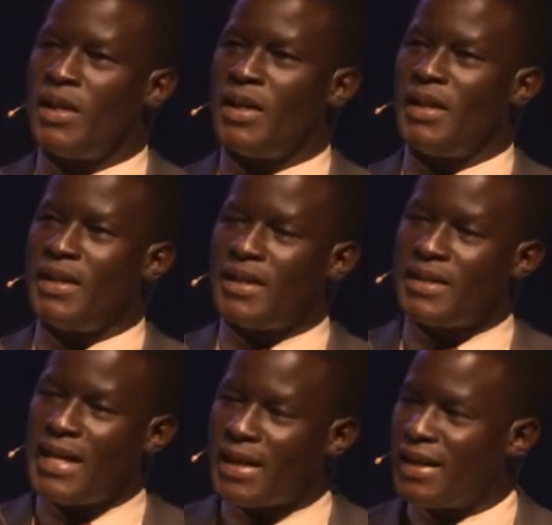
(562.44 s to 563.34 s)
in this
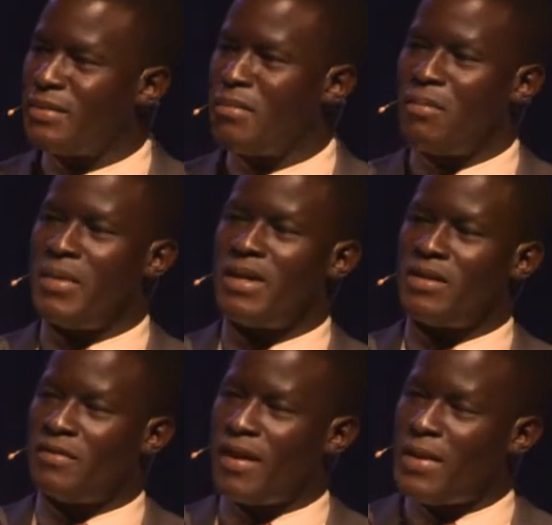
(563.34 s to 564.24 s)
darkest moment
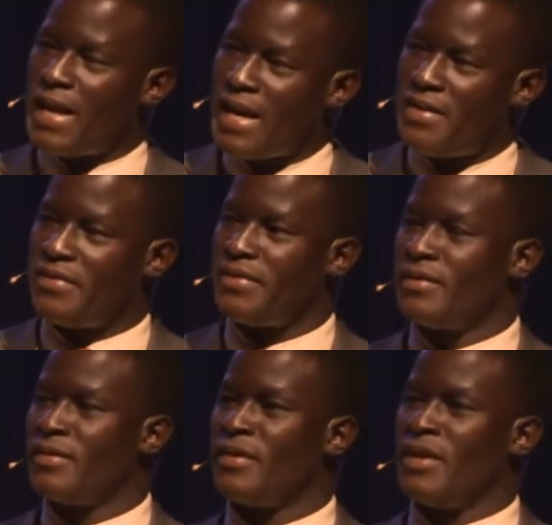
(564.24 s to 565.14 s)
of our life,
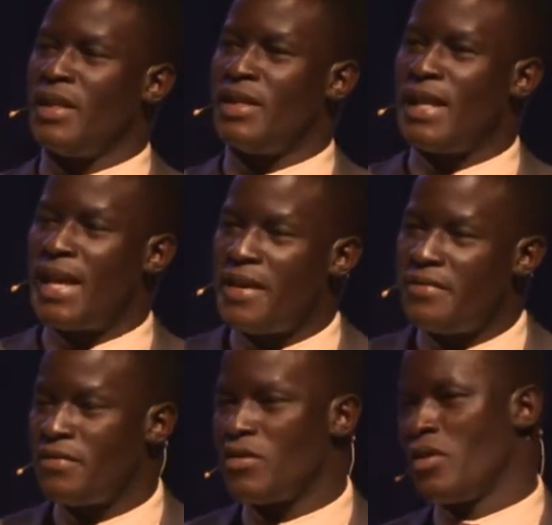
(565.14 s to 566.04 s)
in the
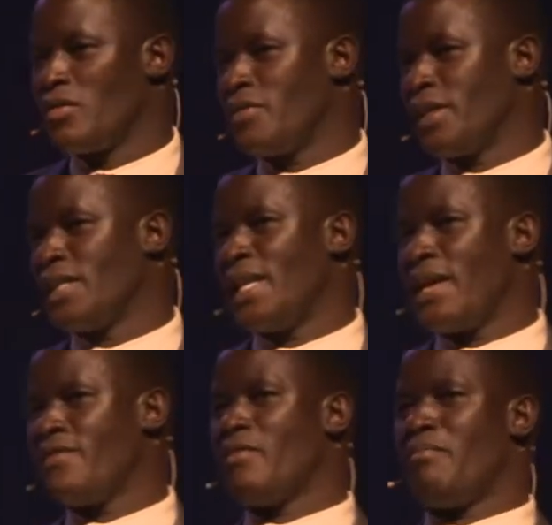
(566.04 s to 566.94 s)
life of conflict, the
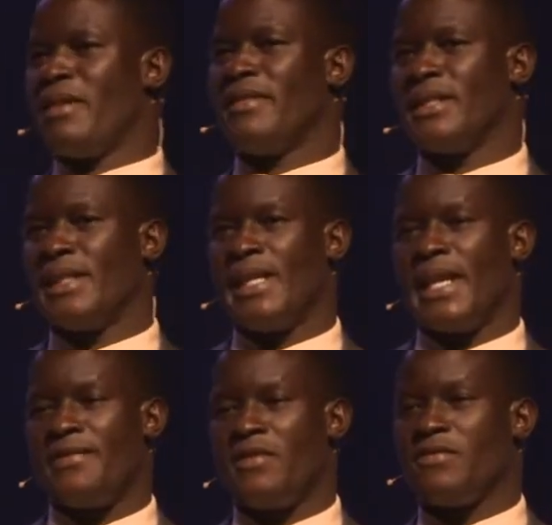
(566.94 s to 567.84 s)
life of poverty, the
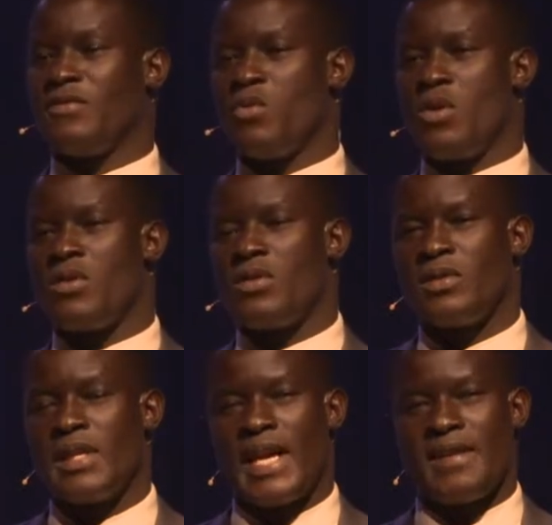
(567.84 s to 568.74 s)
life of war,
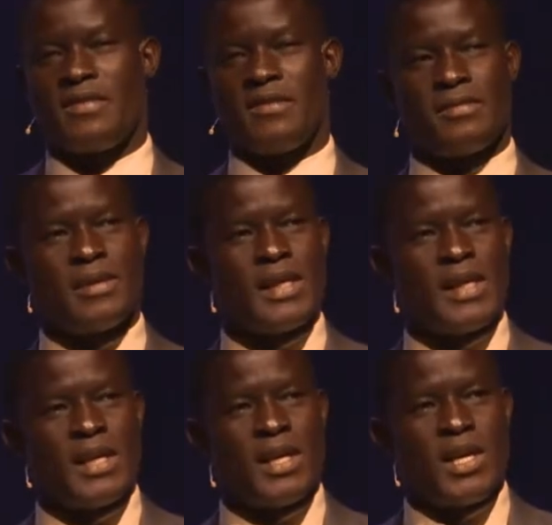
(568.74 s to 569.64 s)
the life of,
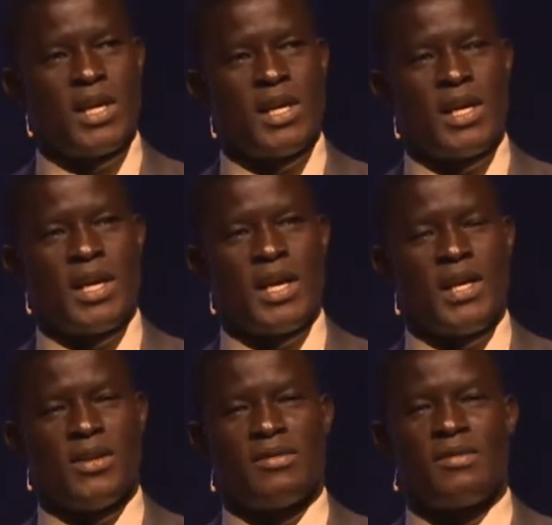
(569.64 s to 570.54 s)

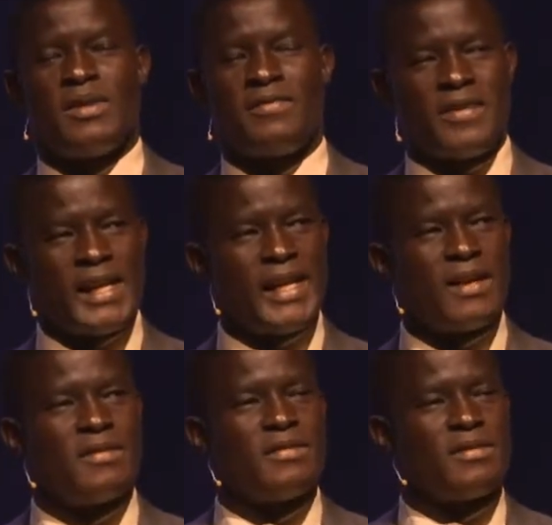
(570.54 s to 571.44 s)
the feeling
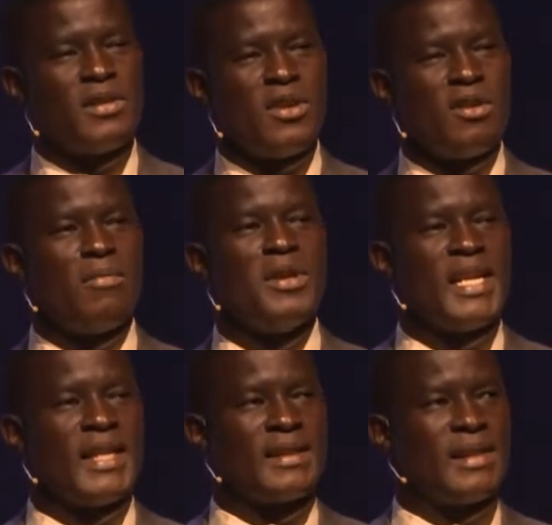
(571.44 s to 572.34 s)
of
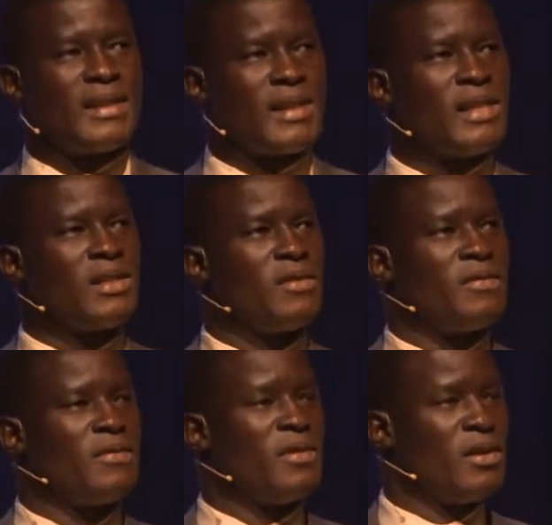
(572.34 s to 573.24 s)
nobodiness, the sense of
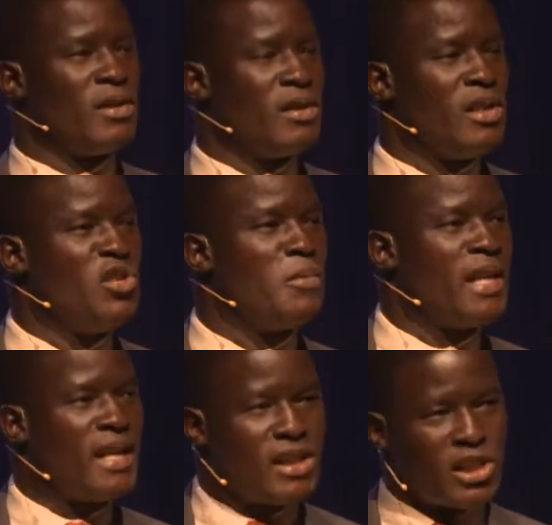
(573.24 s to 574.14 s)

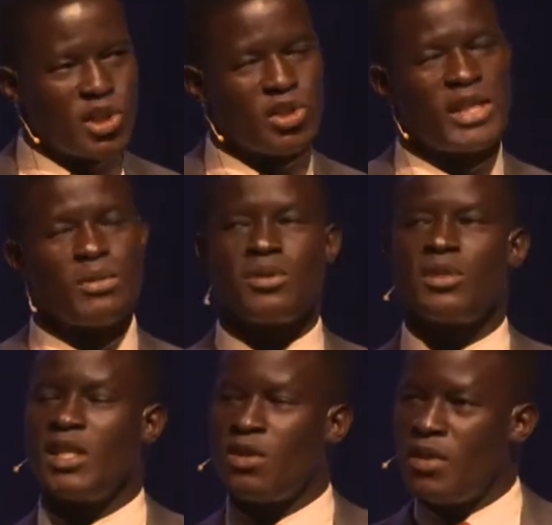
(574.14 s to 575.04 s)
dehumanization that was
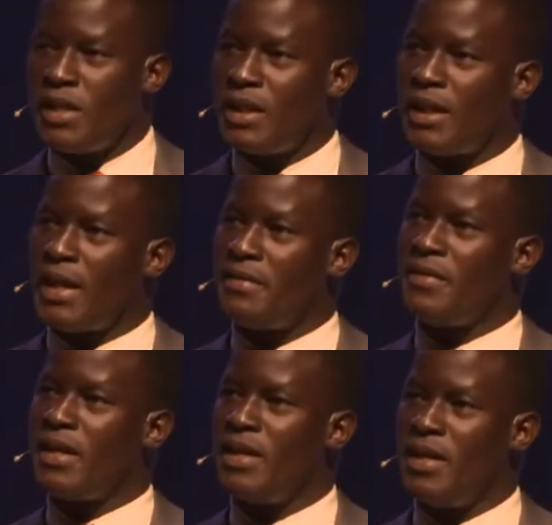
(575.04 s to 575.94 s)
increasing
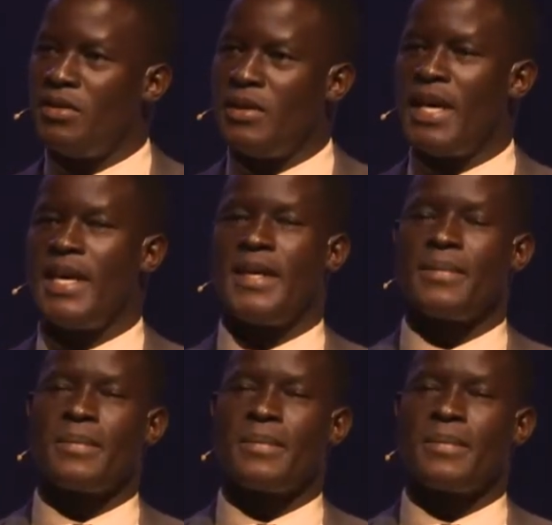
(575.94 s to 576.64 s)
every new day,